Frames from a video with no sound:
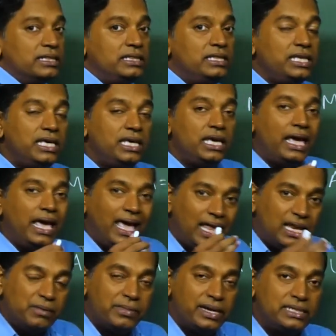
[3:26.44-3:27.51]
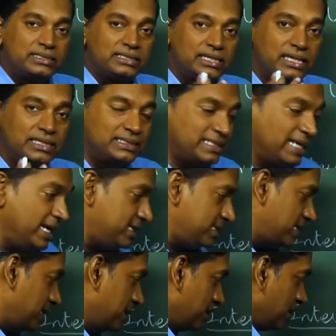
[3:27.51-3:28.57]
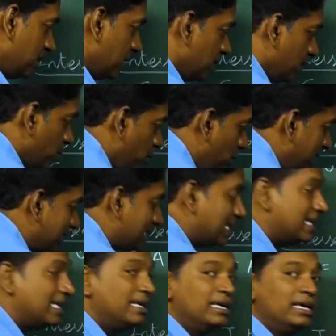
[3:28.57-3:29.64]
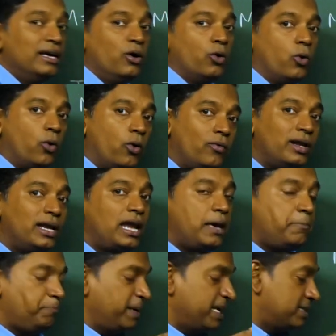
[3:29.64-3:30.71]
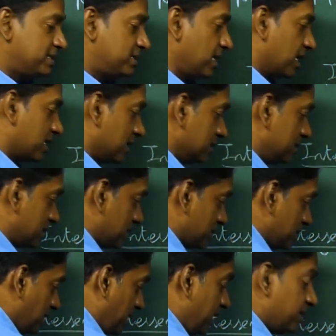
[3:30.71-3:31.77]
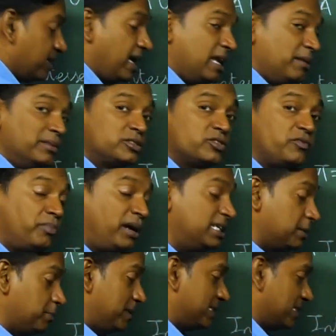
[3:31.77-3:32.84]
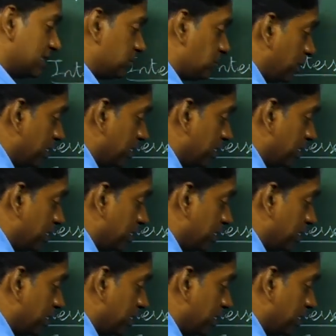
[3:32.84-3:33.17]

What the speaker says: the elements in a set with overlapping circles, right? Elements of multiple sets